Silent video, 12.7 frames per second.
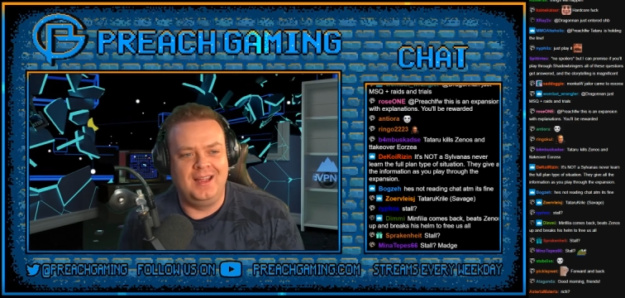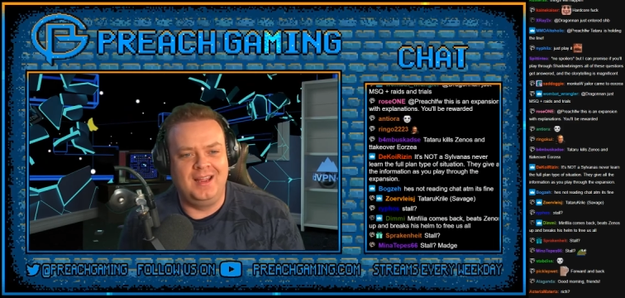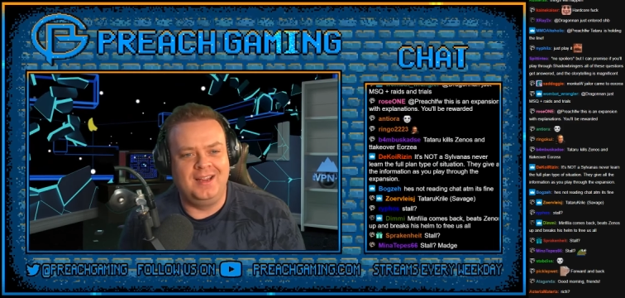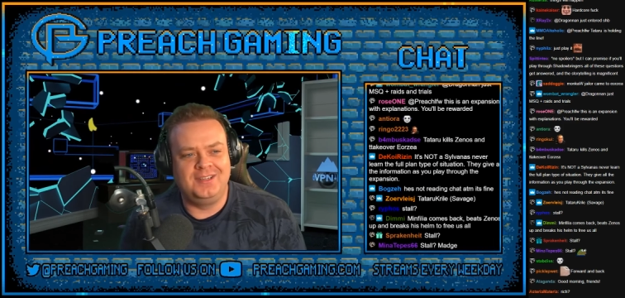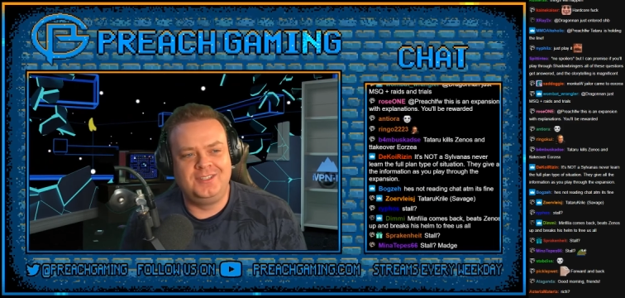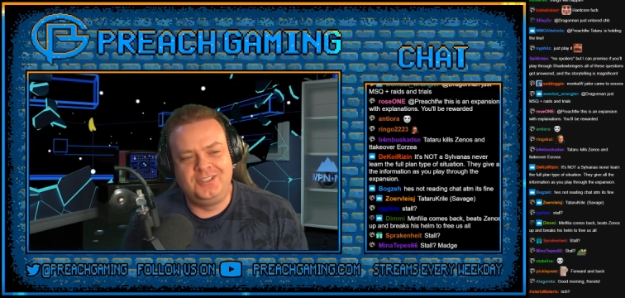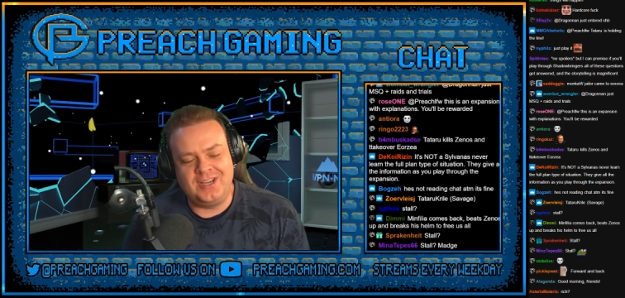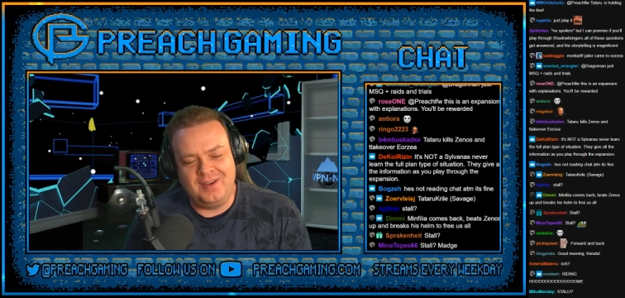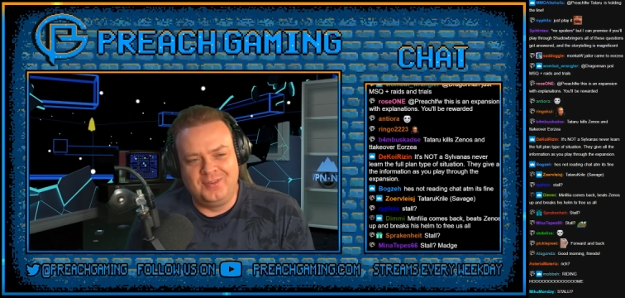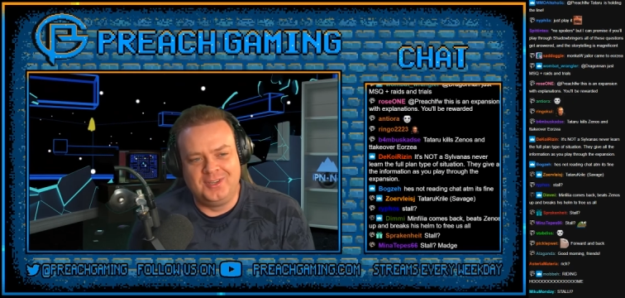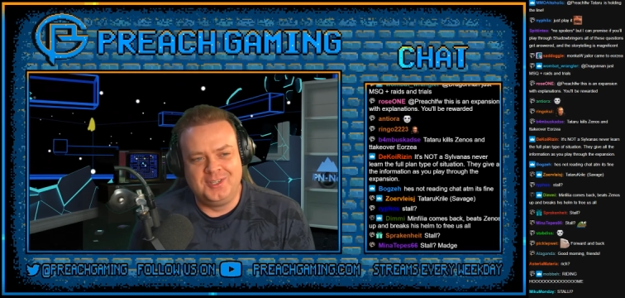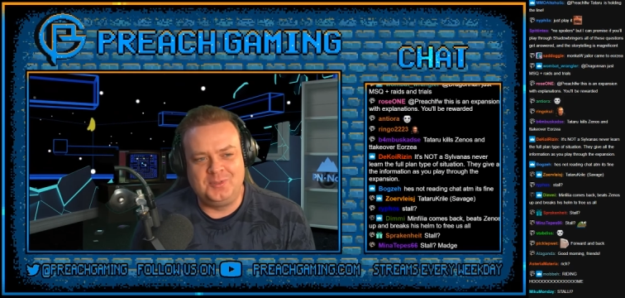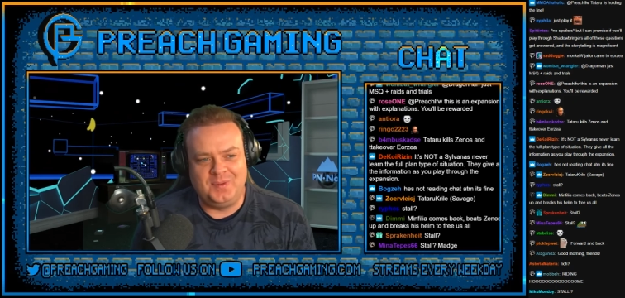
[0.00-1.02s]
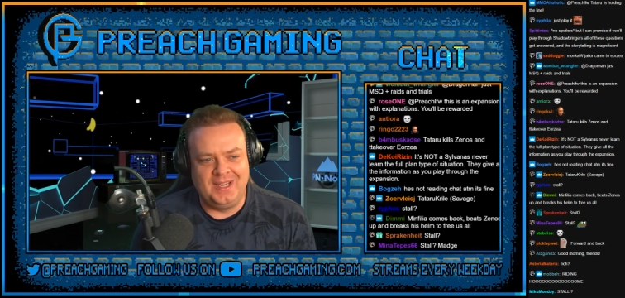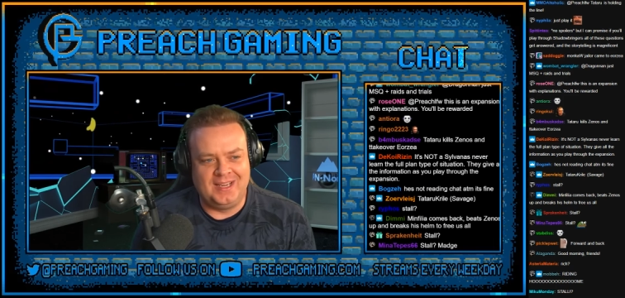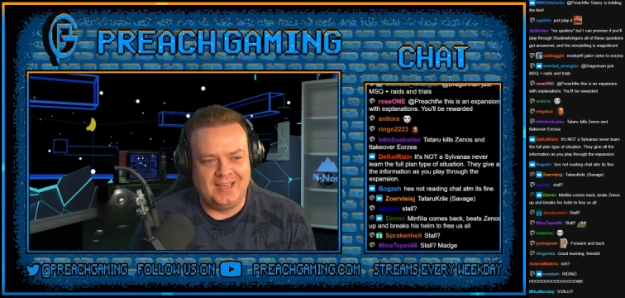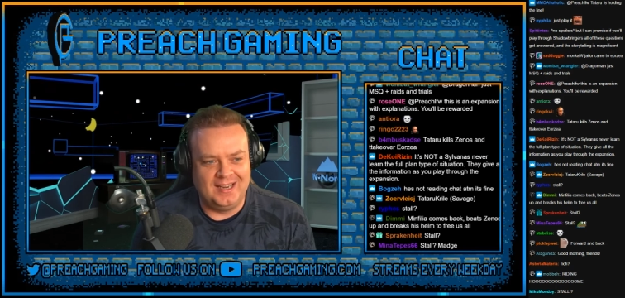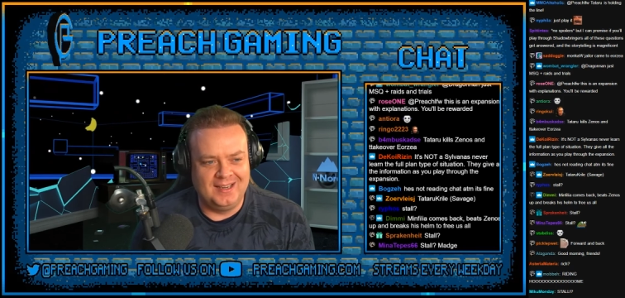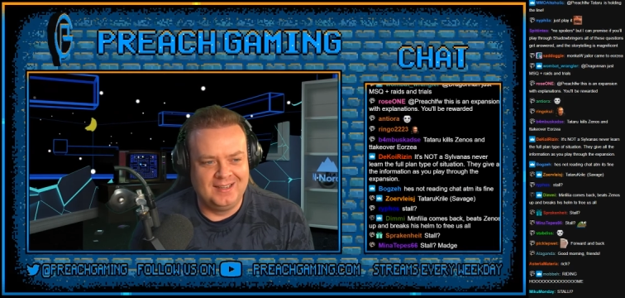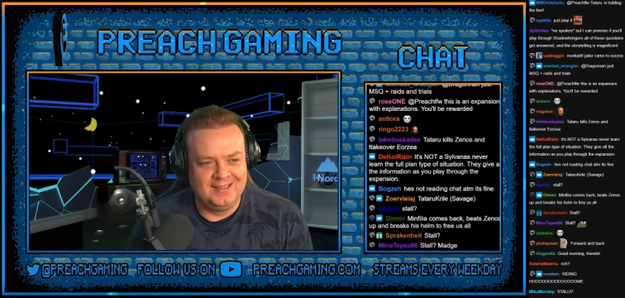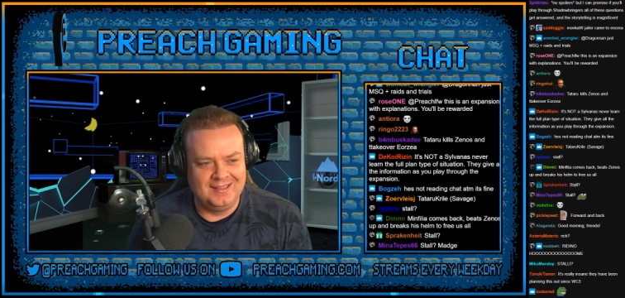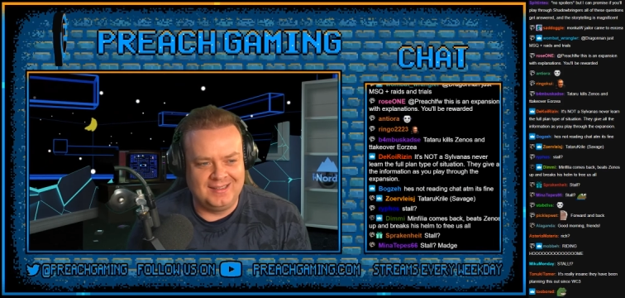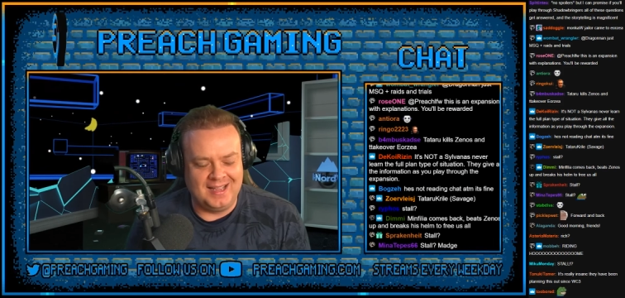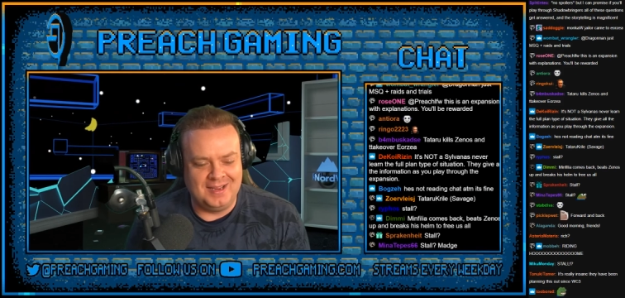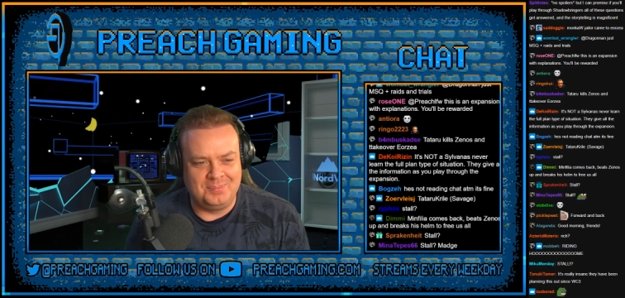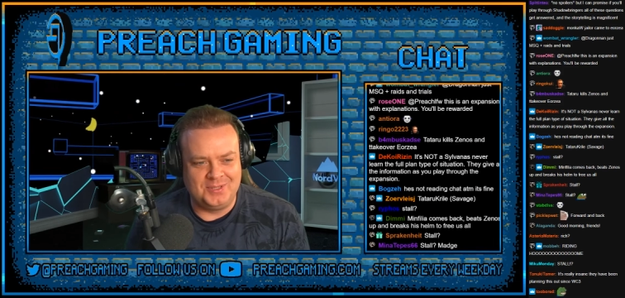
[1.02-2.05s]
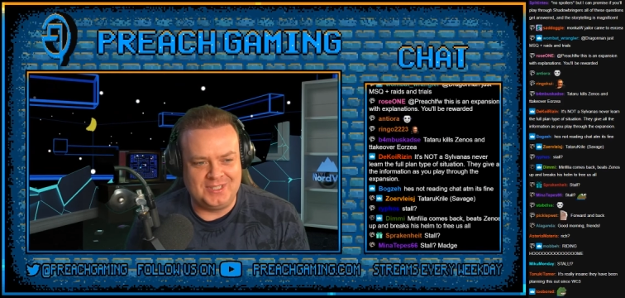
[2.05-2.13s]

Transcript: is generally speaking they